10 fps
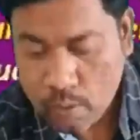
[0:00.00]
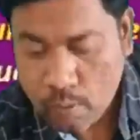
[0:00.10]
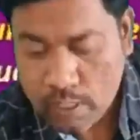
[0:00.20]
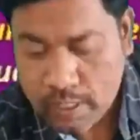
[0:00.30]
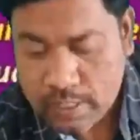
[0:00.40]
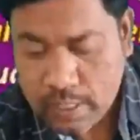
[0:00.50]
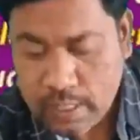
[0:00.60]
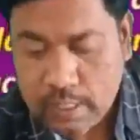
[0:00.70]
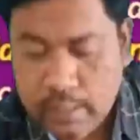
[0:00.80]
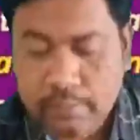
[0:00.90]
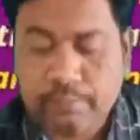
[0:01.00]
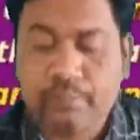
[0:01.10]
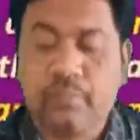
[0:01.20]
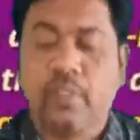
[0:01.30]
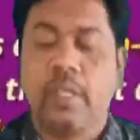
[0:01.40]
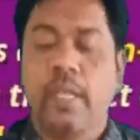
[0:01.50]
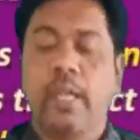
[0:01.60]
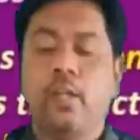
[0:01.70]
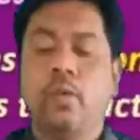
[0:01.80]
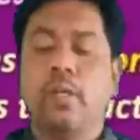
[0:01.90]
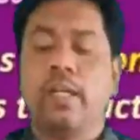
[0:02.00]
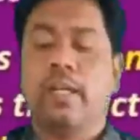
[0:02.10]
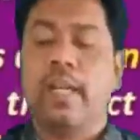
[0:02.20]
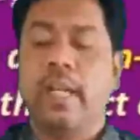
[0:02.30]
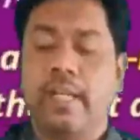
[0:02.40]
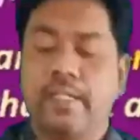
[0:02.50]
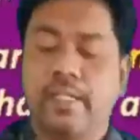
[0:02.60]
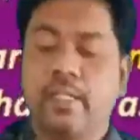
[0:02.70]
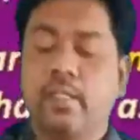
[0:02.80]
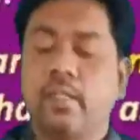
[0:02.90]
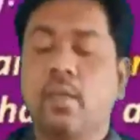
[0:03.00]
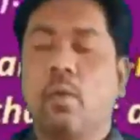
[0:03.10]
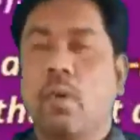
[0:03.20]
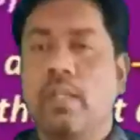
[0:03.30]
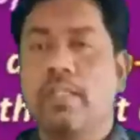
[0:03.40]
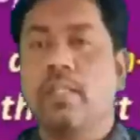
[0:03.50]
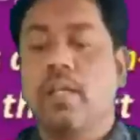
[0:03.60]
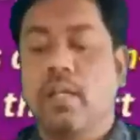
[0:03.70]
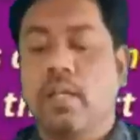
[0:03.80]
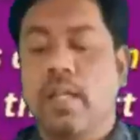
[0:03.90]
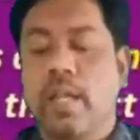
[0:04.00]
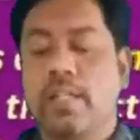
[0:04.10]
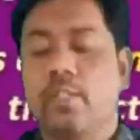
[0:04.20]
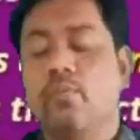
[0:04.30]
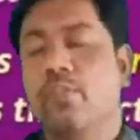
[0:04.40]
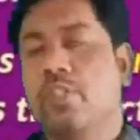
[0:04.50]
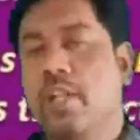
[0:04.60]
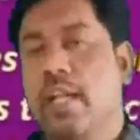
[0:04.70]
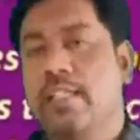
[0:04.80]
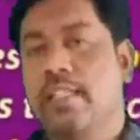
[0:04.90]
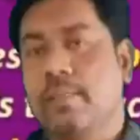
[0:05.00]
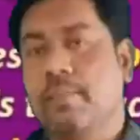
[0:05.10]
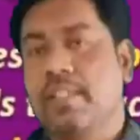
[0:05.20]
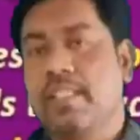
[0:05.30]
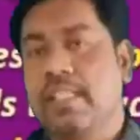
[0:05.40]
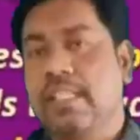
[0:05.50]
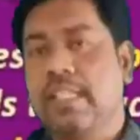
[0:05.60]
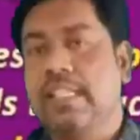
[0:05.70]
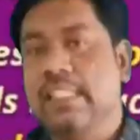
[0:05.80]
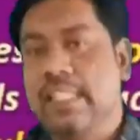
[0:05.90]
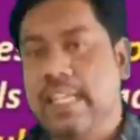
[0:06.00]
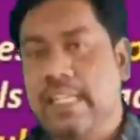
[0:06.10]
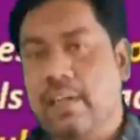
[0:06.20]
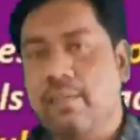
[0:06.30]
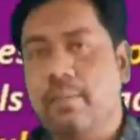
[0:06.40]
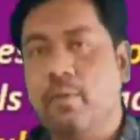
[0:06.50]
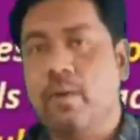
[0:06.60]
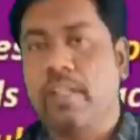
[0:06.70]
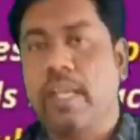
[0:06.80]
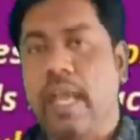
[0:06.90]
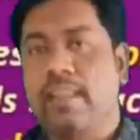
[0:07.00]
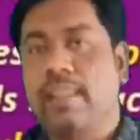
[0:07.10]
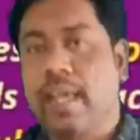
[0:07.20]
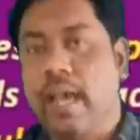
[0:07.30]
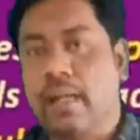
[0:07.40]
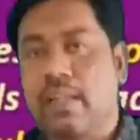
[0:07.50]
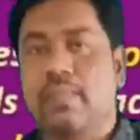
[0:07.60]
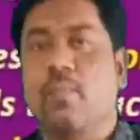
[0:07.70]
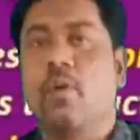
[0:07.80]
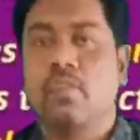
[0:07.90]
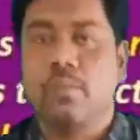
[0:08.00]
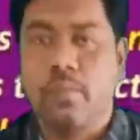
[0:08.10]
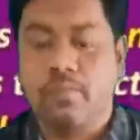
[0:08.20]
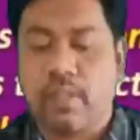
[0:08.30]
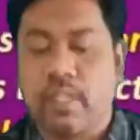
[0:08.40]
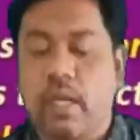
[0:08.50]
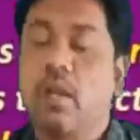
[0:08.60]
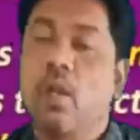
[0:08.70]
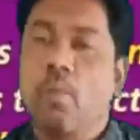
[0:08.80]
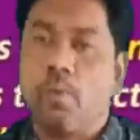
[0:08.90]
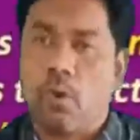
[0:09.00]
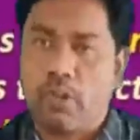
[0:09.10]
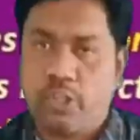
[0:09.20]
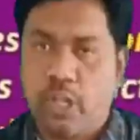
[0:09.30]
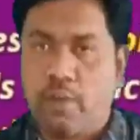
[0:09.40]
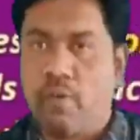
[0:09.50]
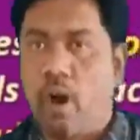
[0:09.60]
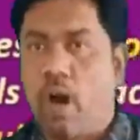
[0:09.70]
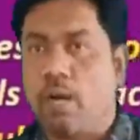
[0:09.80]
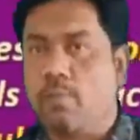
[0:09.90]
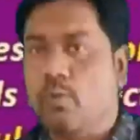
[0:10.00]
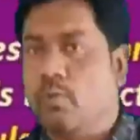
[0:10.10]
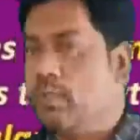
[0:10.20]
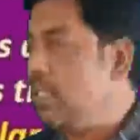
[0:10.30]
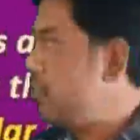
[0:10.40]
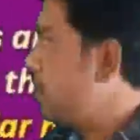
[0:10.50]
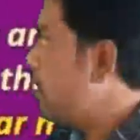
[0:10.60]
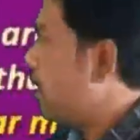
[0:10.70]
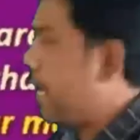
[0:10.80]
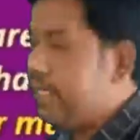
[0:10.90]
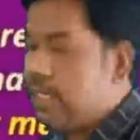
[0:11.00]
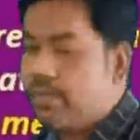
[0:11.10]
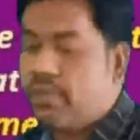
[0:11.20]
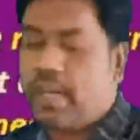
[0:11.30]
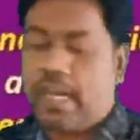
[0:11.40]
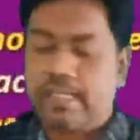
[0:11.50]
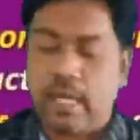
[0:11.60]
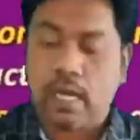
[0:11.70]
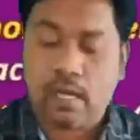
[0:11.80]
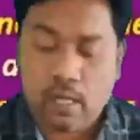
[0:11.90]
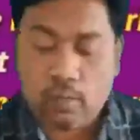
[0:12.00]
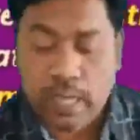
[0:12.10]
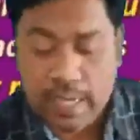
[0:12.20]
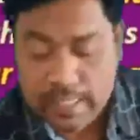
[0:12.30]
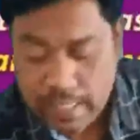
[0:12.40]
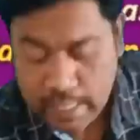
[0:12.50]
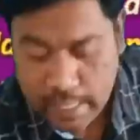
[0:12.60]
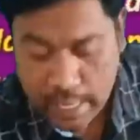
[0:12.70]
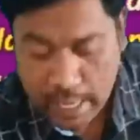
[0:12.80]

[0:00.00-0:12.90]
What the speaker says: what is the endocrine glands? What is the glands? Which glands are present inside our body and they are responsible for the production of hormones? Such kind of glands are known as a